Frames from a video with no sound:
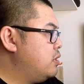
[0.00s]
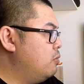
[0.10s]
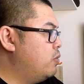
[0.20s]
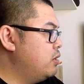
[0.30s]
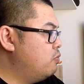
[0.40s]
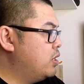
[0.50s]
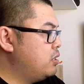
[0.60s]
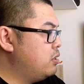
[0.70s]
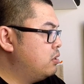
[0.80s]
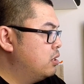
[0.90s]
when
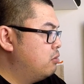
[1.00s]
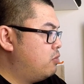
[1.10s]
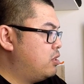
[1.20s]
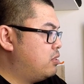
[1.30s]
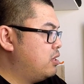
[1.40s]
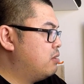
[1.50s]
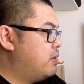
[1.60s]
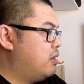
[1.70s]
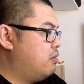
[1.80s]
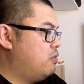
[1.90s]
you think
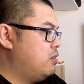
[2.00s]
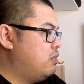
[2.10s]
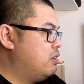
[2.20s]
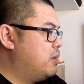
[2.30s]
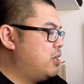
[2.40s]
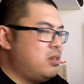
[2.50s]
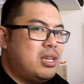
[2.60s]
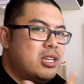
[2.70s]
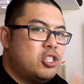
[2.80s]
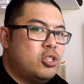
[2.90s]
about it, you
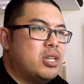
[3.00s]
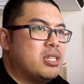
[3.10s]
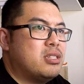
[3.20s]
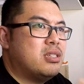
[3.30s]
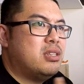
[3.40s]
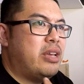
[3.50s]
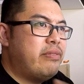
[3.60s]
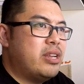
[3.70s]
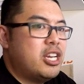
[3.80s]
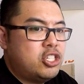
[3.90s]
need a shoe that's an
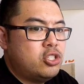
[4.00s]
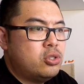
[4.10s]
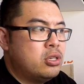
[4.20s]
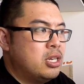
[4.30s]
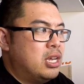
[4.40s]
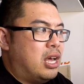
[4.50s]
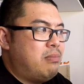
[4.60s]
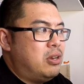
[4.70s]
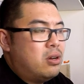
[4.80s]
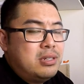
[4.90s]
everyday shoe. I
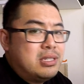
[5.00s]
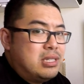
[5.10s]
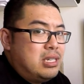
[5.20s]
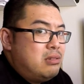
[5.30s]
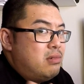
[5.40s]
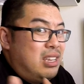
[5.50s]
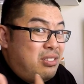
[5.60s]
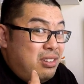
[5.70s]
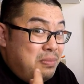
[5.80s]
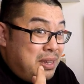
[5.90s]
mean, honestly, it
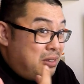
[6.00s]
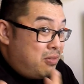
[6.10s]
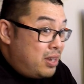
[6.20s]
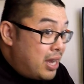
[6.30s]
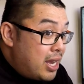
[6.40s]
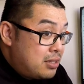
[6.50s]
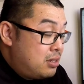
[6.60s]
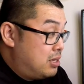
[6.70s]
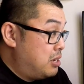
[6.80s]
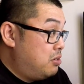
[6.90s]
could have been a
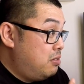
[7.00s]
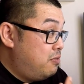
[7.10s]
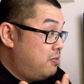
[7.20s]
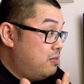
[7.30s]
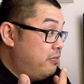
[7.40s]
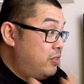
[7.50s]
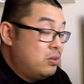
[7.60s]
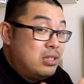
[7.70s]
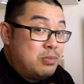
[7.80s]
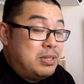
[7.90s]
React that could have
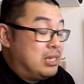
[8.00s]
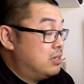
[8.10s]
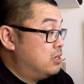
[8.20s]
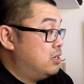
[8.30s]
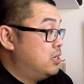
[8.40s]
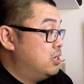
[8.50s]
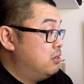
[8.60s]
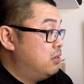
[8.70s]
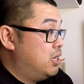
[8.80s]
filled this particular